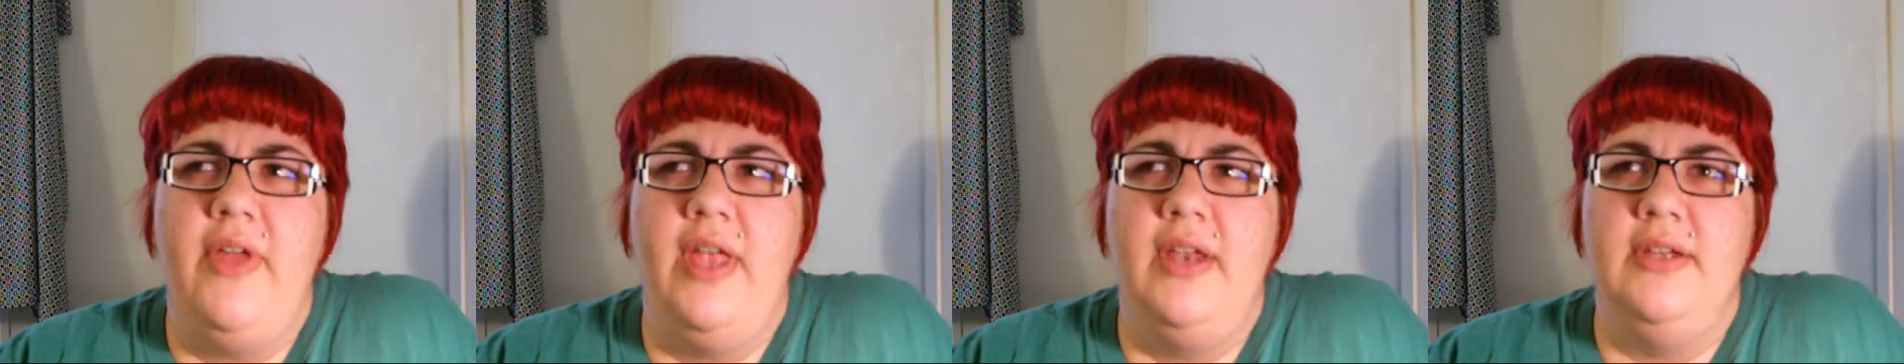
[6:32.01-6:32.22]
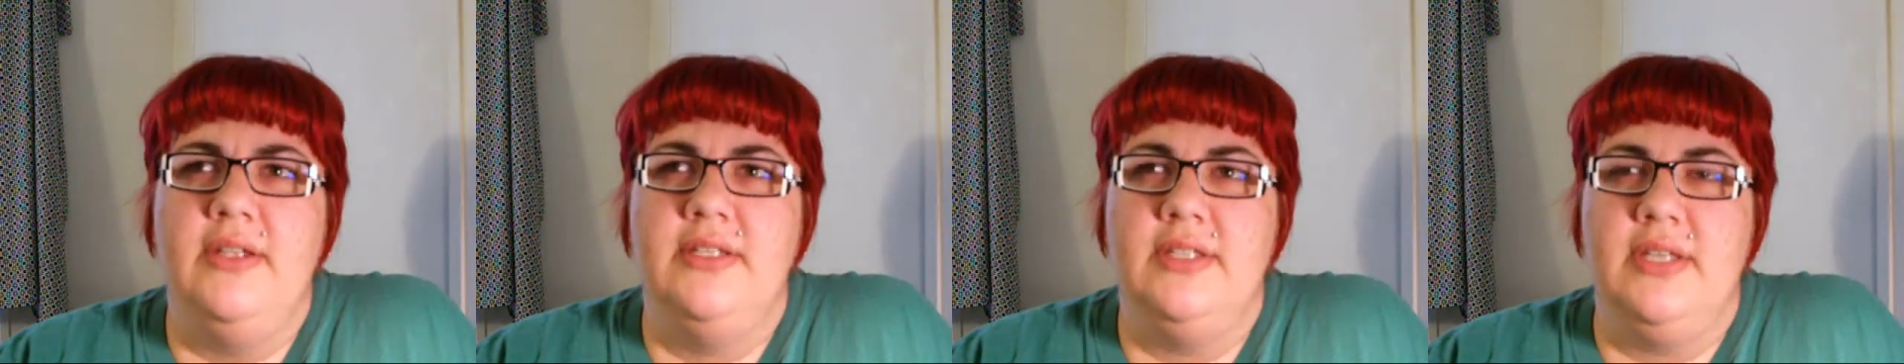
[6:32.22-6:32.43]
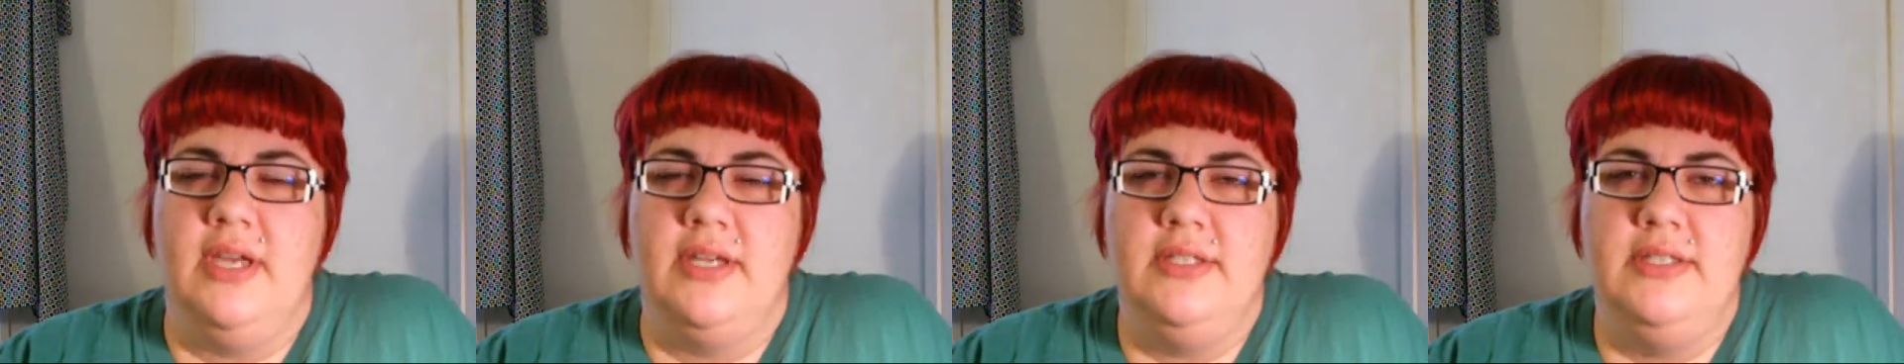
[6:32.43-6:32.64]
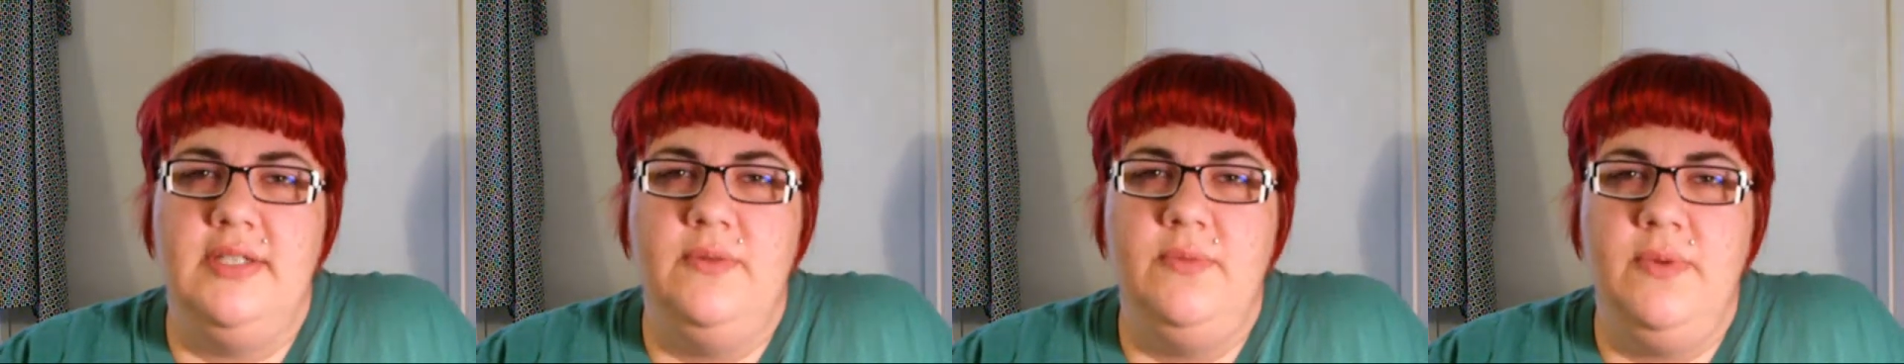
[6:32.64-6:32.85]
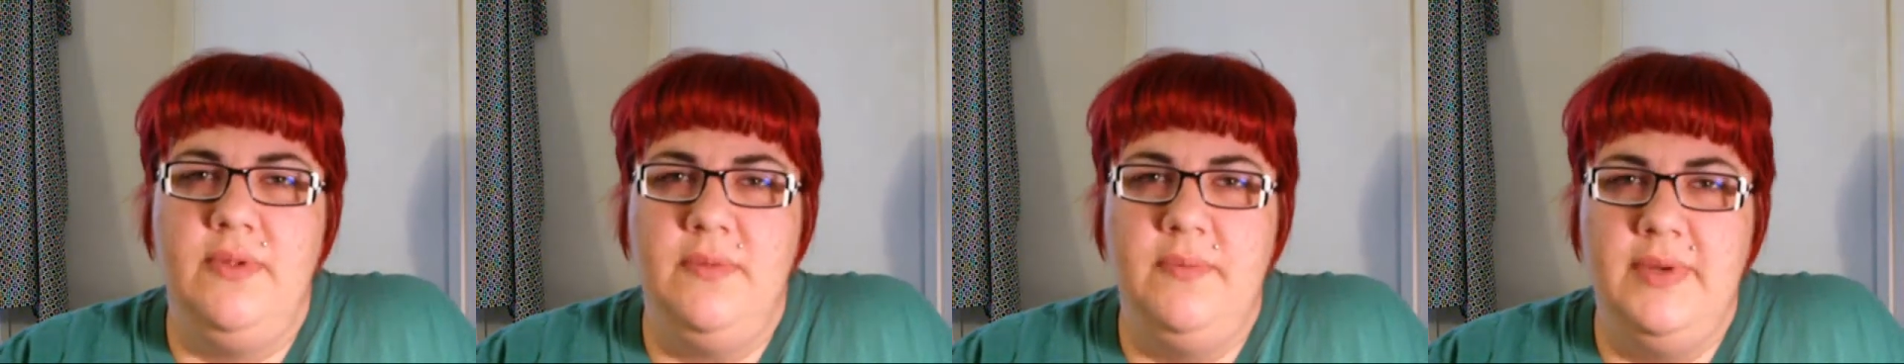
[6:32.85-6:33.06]
and
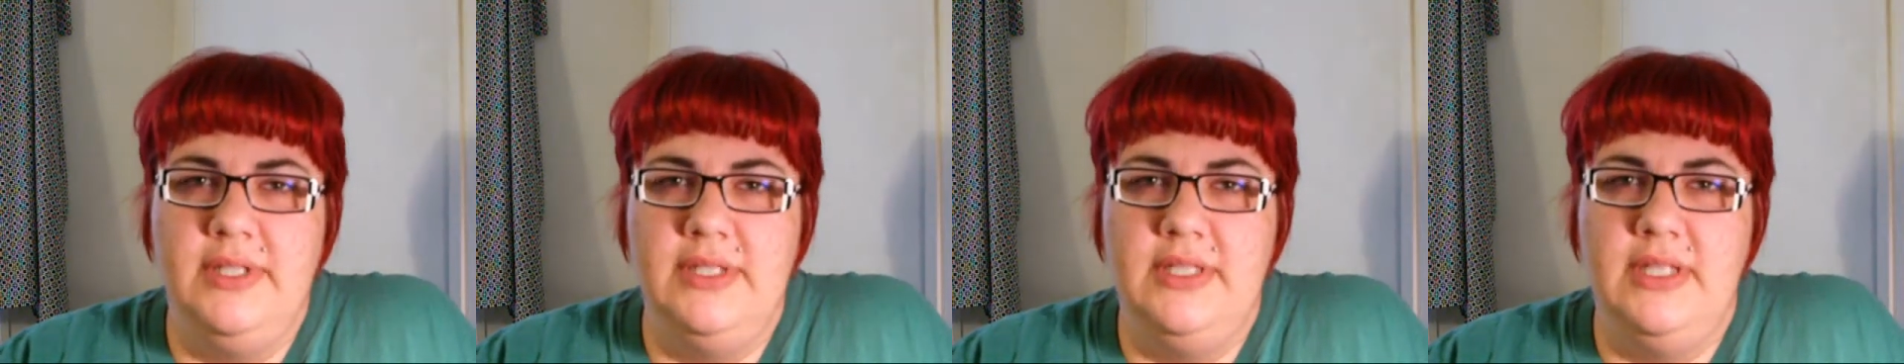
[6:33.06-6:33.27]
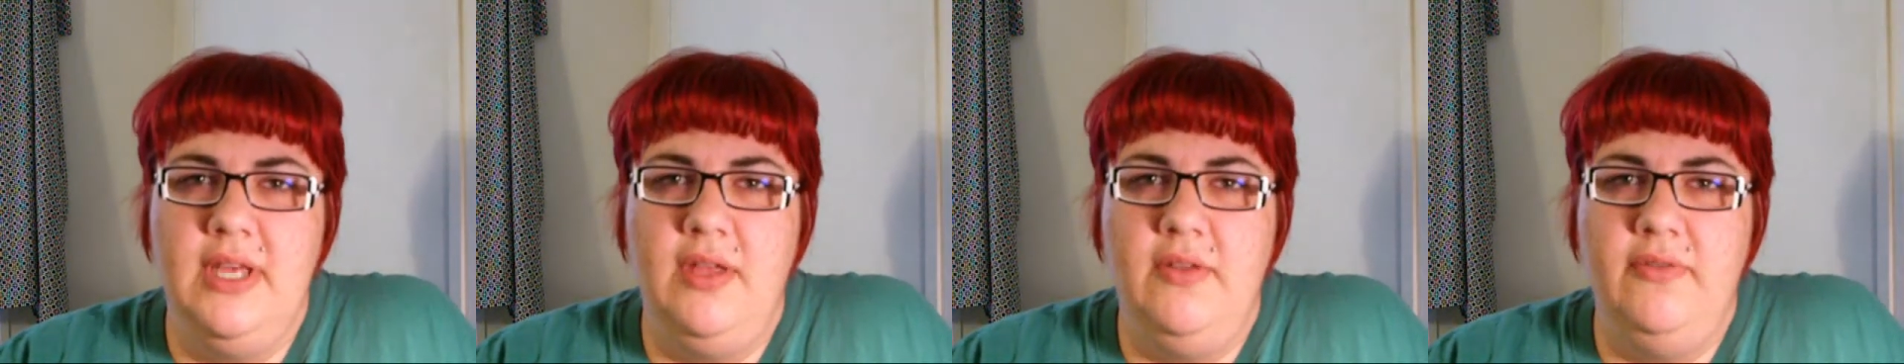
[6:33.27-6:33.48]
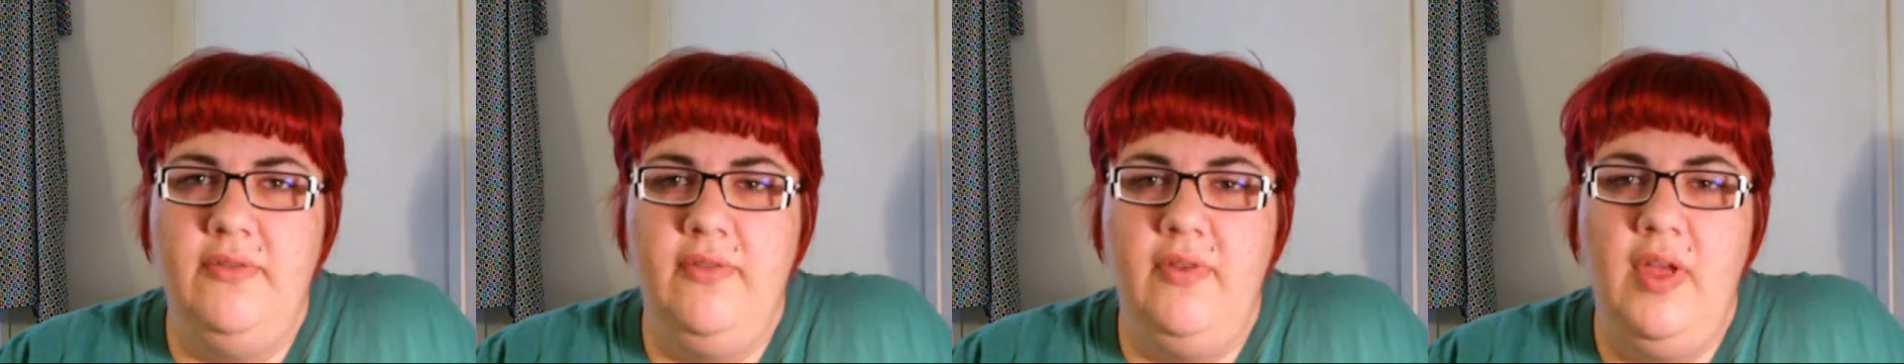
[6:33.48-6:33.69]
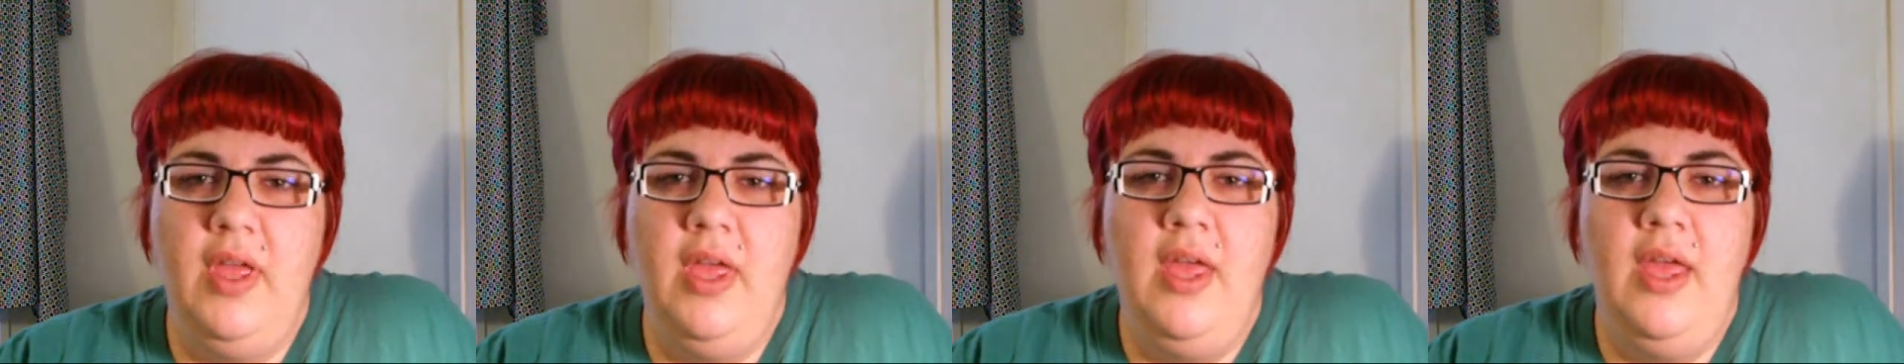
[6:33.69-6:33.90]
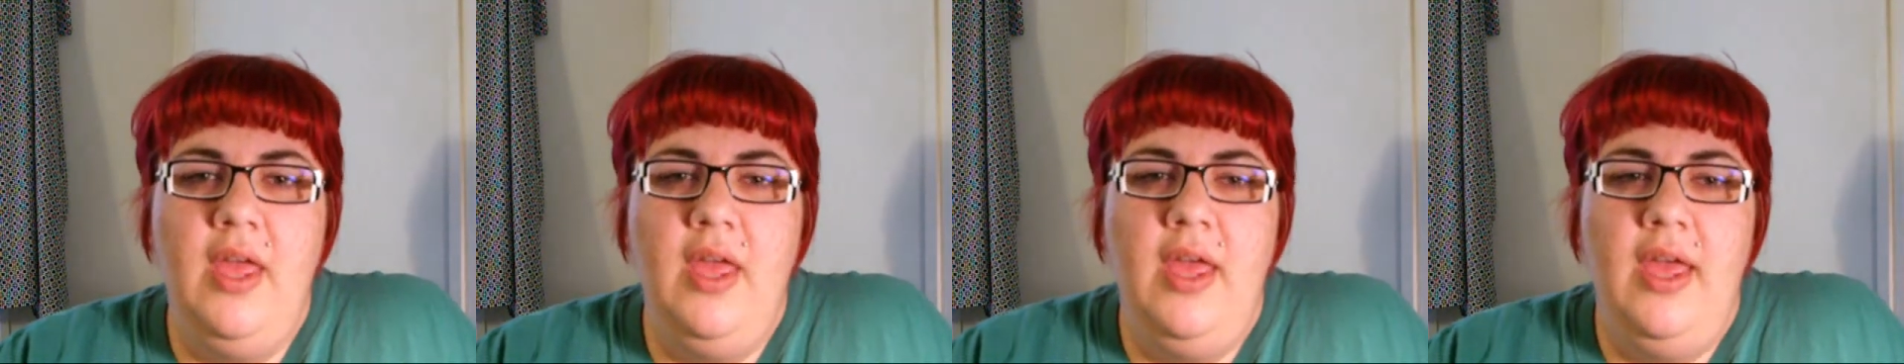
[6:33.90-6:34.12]
disgusted with myself,
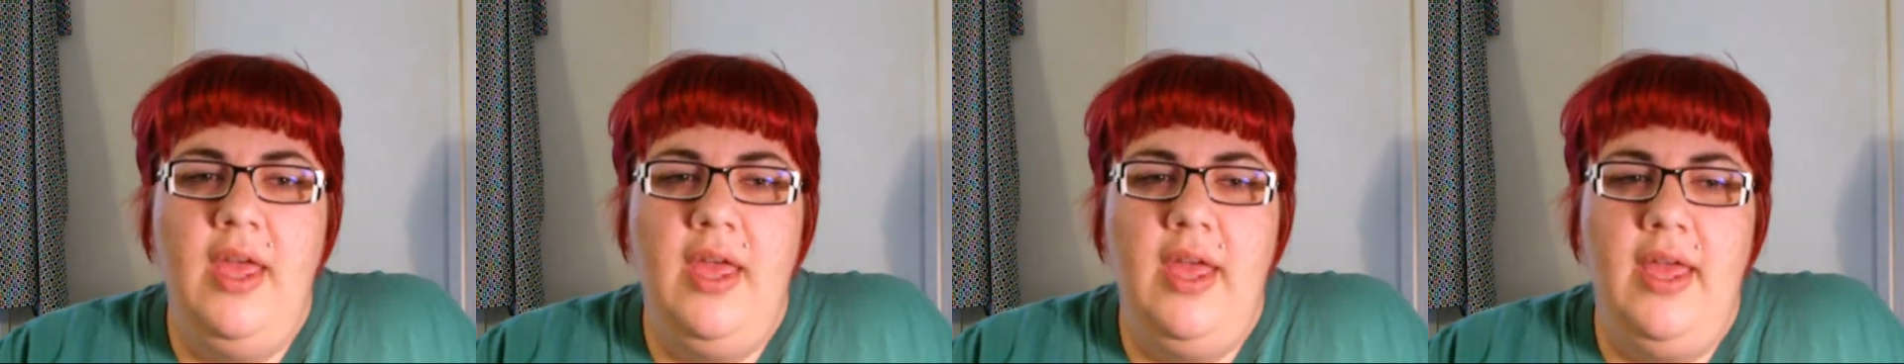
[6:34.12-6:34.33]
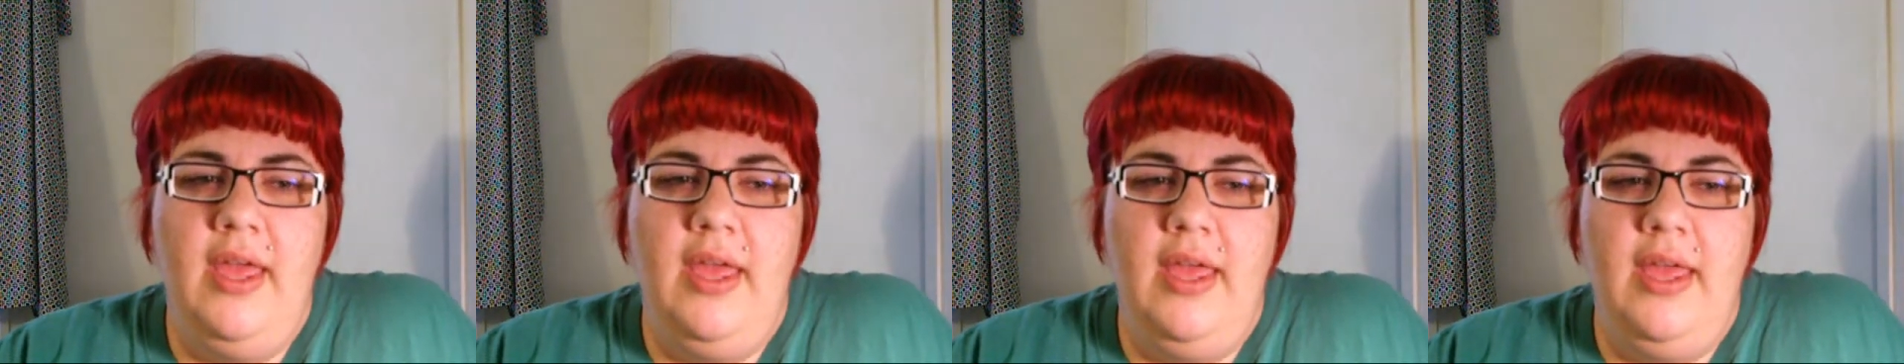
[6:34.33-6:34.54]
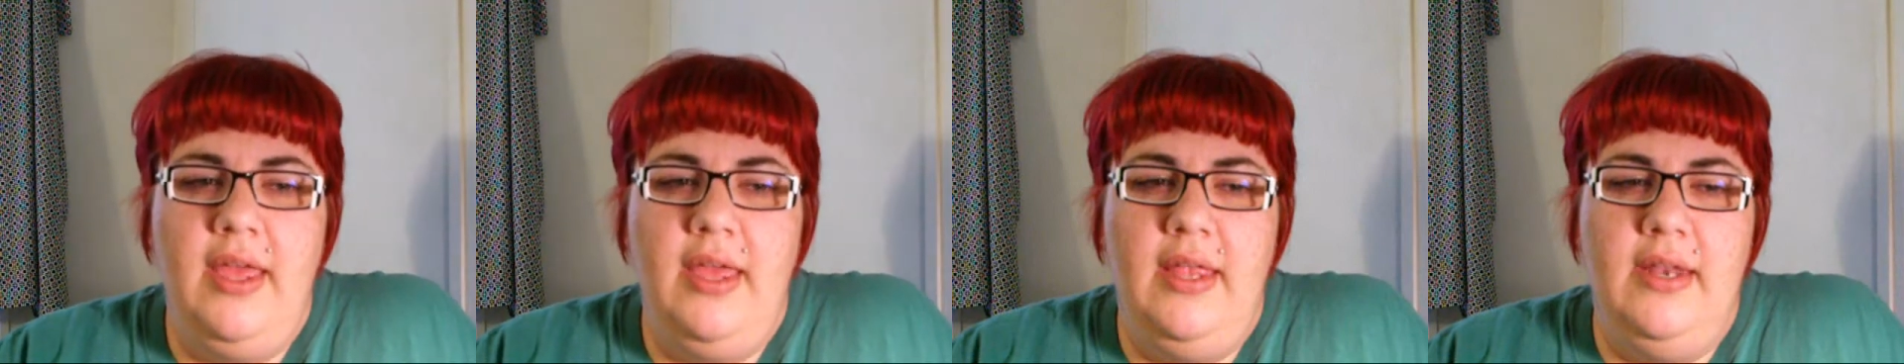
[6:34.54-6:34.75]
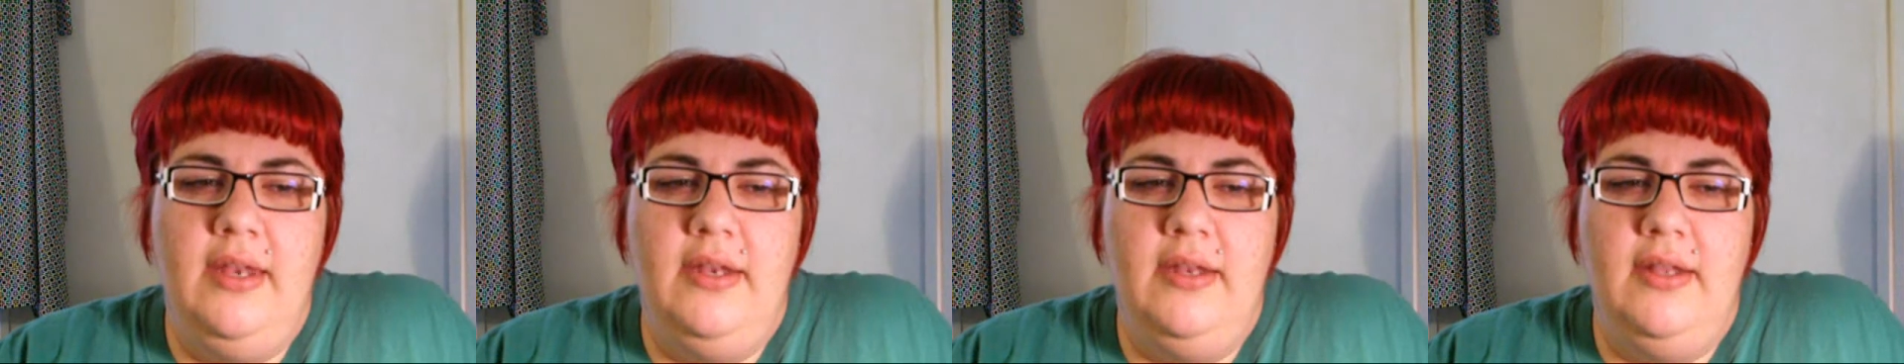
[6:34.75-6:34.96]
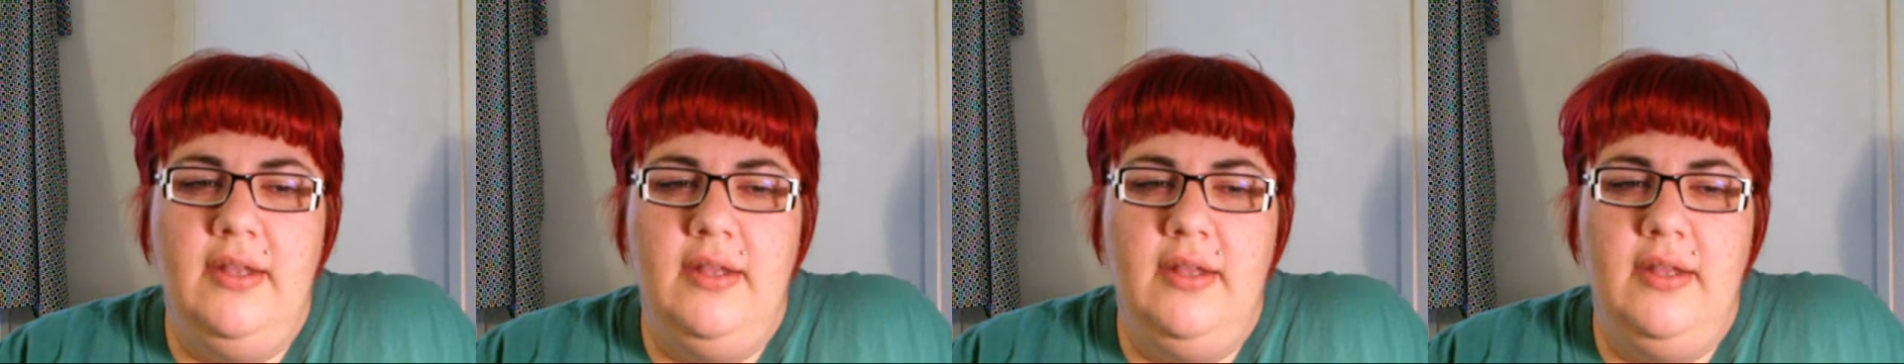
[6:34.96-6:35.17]

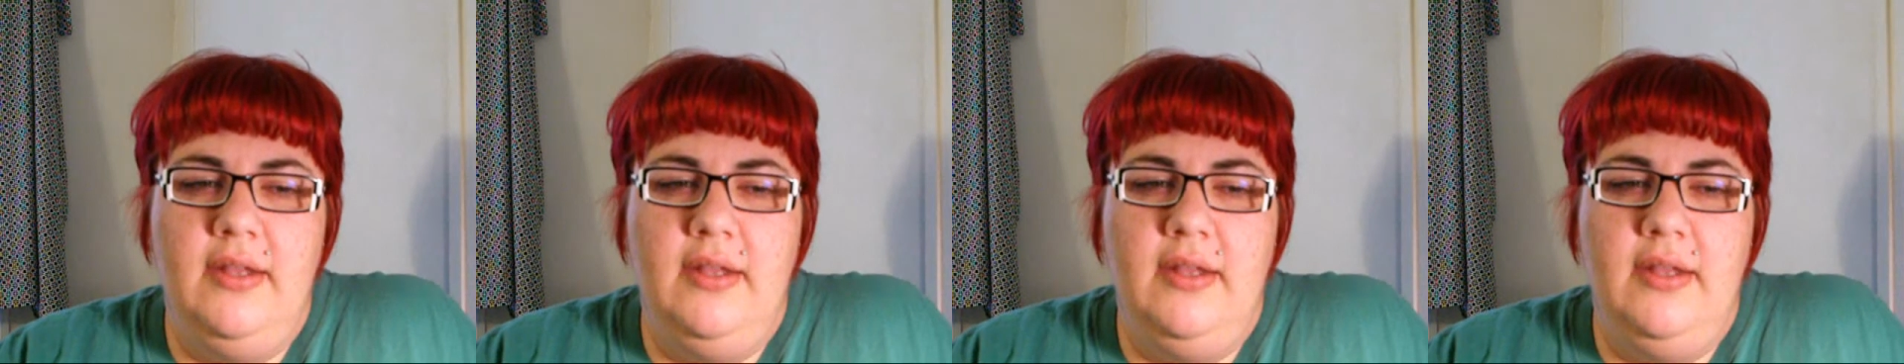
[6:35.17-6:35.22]
and